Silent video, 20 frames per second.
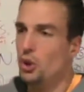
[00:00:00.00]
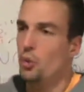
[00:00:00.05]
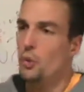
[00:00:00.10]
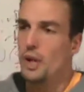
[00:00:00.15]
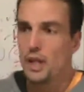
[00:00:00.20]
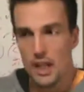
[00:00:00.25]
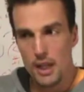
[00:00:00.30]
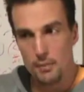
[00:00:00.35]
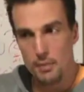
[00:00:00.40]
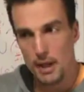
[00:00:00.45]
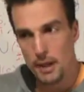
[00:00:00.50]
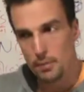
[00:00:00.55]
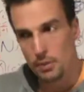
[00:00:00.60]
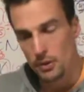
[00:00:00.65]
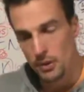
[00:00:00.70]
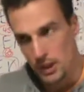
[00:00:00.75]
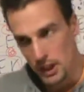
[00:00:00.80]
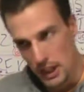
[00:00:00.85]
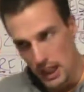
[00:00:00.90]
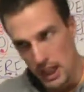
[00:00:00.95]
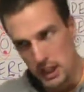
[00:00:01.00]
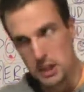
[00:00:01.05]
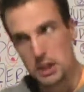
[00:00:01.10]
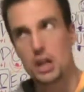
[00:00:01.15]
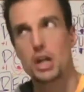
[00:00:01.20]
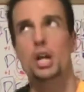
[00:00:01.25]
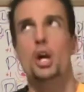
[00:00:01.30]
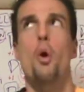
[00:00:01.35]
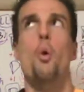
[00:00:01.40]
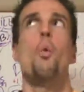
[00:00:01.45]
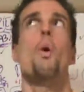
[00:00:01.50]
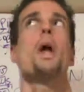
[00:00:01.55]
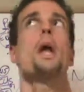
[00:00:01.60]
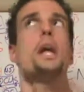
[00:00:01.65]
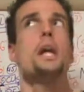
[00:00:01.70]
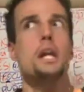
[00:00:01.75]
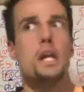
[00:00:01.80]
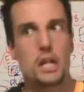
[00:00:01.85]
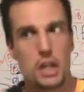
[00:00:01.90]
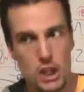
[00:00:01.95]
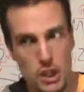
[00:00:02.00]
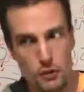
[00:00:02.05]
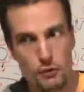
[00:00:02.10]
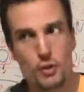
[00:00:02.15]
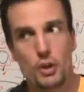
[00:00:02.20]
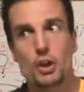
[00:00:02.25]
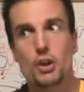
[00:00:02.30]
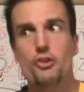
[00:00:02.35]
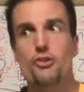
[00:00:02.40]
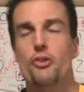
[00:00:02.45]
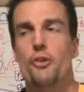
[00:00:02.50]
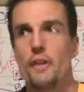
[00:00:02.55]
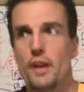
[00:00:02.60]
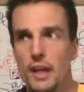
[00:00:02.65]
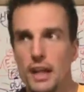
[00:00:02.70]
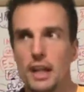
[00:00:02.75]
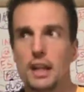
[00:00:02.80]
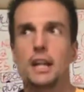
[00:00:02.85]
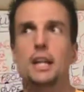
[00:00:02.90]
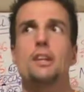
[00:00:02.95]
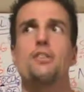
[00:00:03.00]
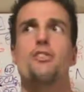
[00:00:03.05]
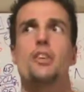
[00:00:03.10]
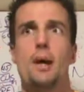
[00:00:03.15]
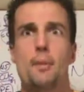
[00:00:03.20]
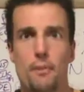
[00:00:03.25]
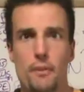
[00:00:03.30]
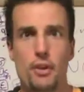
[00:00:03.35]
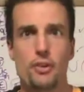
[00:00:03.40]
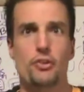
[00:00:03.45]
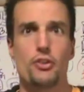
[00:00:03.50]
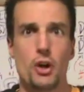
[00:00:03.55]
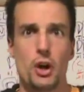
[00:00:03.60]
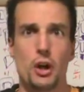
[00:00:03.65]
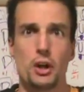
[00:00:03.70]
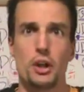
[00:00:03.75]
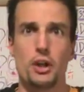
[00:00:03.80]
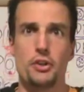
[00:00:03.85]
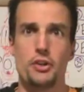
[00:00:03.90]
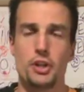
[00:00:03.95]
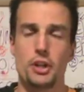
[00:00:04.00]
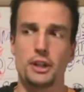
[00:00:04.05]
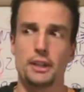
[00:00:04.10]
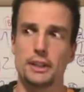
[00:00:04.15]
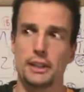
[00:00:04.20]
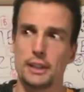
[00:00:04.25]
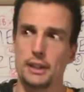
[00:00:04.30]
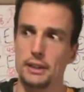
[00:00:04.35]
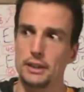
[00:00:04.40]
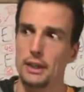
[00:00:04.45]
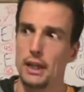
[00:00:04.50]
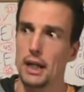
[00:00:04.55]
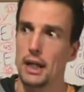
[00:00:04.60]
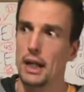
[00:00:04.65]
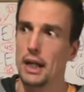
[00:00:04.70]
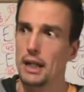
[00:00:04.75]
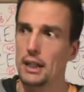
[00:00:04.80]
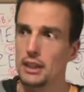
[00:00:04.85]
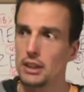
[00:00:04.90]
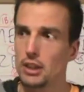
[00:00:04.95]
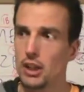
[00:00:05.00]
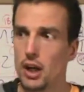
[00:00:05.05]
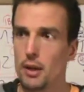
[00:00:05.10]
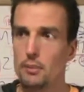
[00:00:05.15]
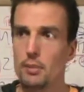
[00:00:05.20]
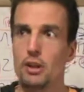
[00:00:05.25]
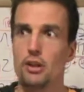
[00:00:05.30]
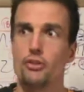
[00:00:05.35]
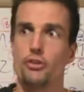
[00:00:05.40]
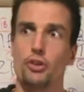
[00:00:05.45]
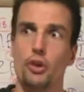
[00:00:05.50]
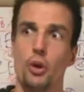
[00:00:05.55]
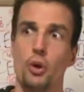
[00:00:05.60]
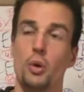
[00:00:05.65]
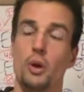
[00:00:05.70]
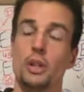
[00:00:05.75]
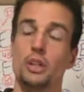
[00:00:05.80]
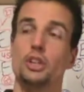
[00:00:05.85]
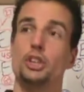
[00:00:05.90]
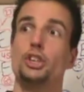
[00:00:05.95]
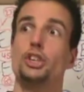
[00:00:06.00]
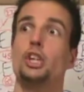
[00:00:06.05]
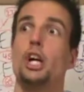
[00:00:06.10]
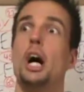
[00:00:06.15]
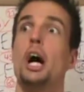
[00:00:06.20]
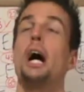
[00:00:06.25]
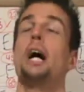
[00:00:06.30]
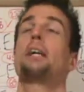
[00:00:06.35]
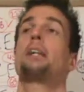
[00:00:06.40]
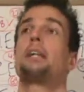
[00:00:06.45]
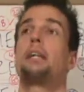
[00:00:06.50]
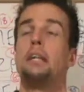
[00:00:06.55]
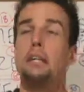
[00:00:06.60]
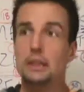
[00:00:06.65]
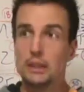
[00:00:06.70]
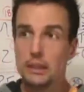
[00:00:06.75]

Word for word: we need people to get awakened first so they can accept this knowledge and uh, not be so shocked